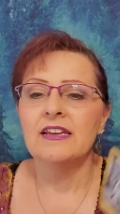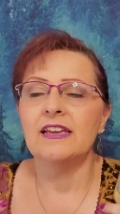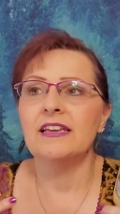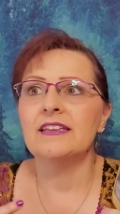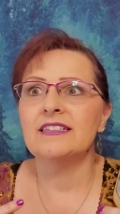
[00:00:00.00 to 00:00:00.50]

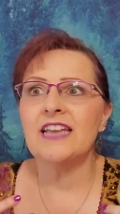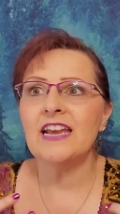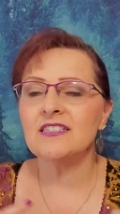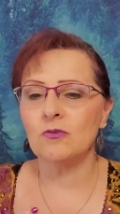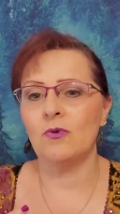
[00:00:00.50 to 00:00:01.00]
It
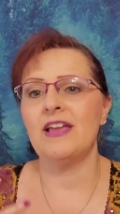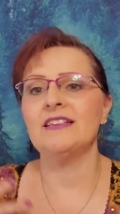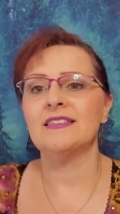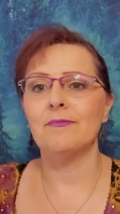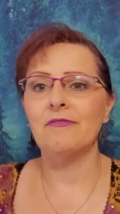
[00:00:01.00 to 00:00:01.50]
takes
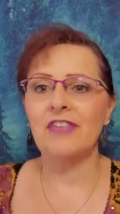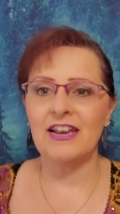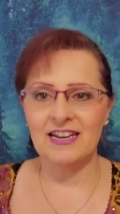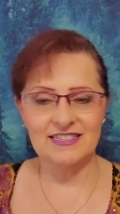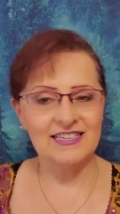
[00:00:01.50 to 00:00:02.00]
away some of
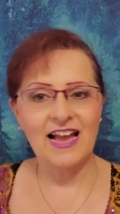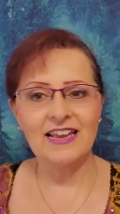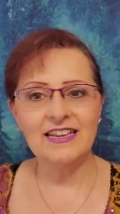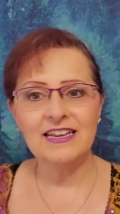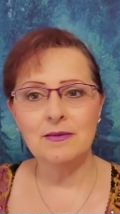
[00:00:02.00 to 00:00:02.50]
that
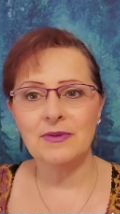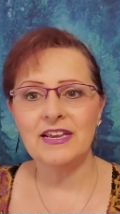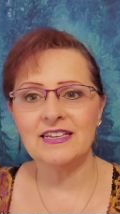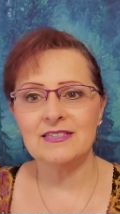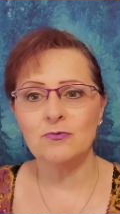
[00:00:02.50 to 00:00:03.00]
anxiety
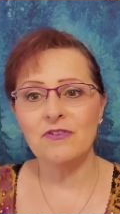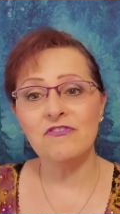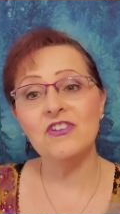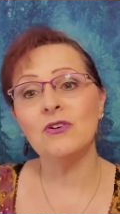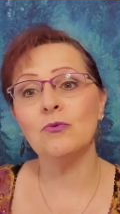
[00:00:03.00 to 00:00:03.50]
because we
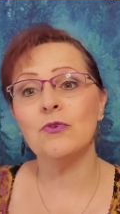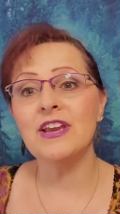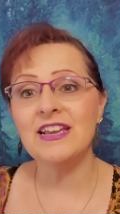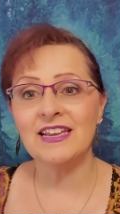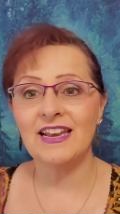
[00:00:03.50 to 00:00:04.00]
feel
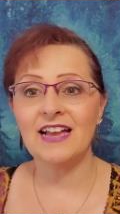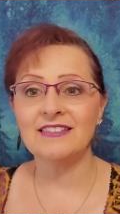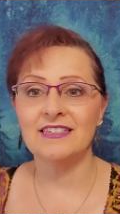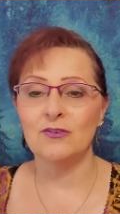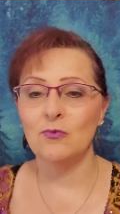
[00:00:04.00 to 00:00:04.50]

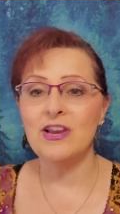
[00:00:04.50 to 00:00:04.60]
reconnected.